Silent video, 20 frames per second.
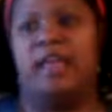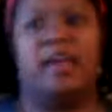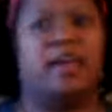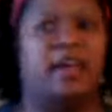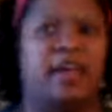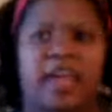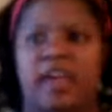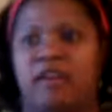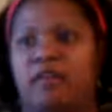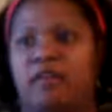
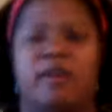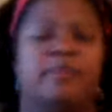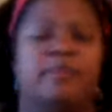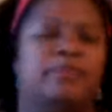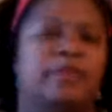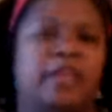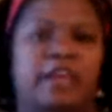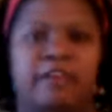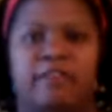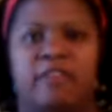a hair
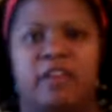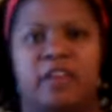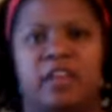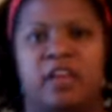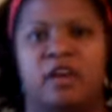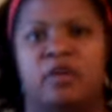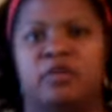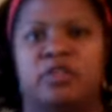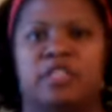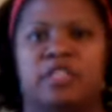update
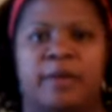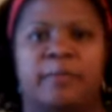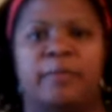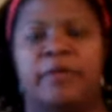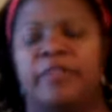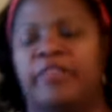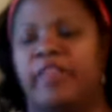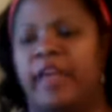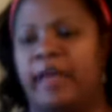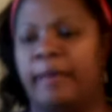video type
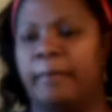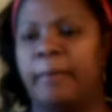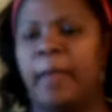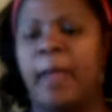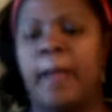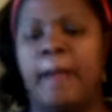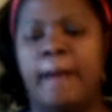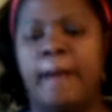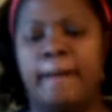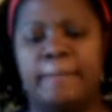of thing.
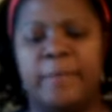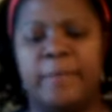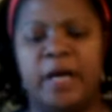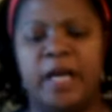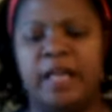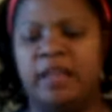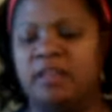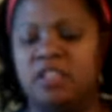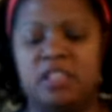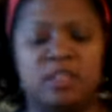
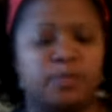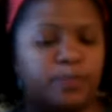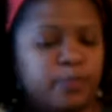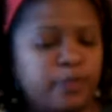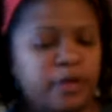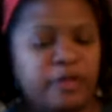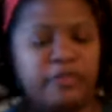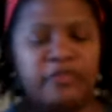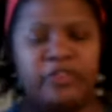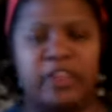But just
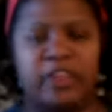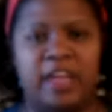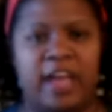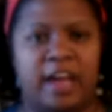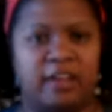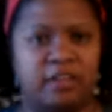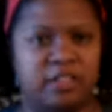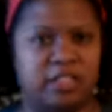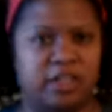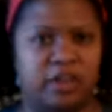briefly,
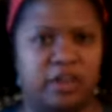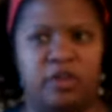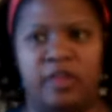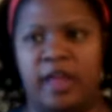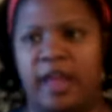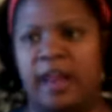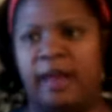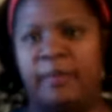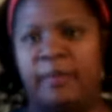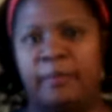I'll tell you
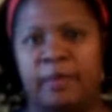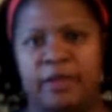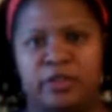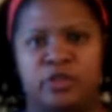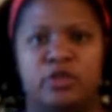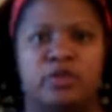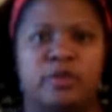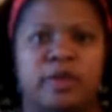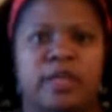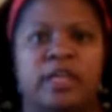that I'm
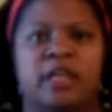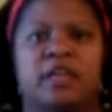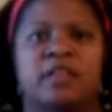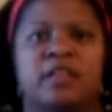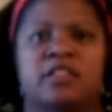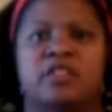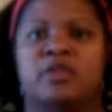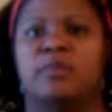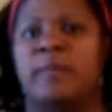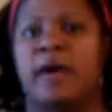entering
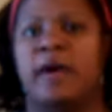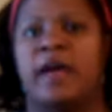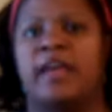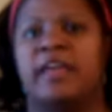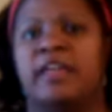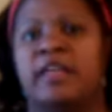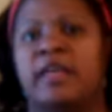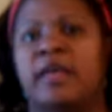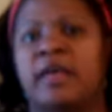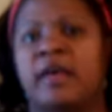into
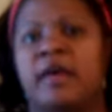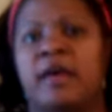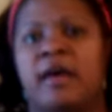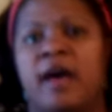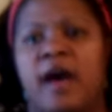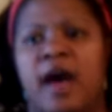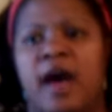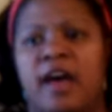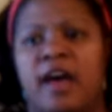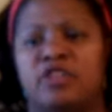my
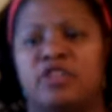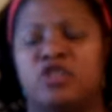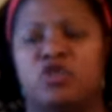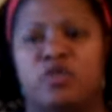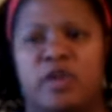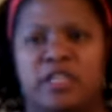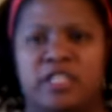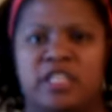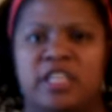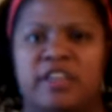
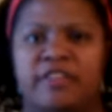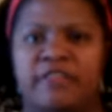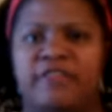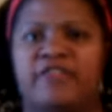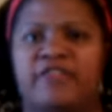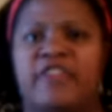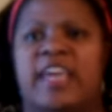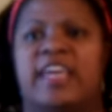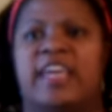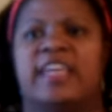
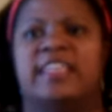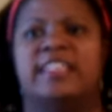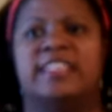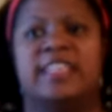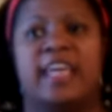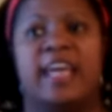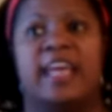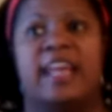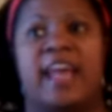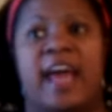stretching phase,
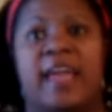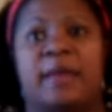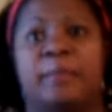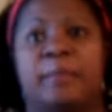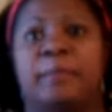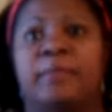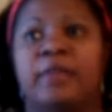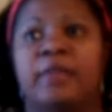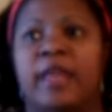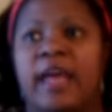and I
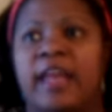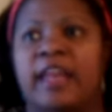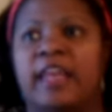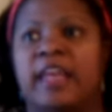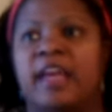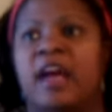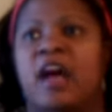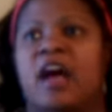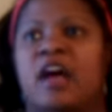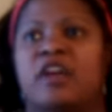am
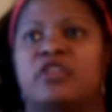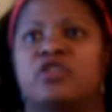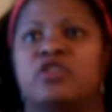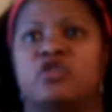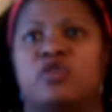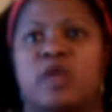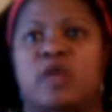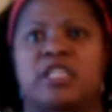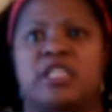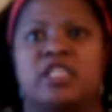planning on
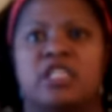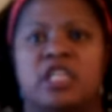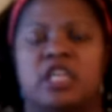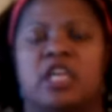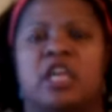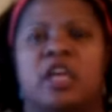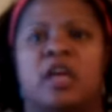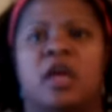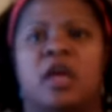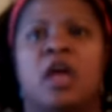
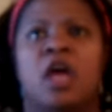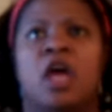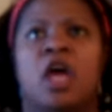stretching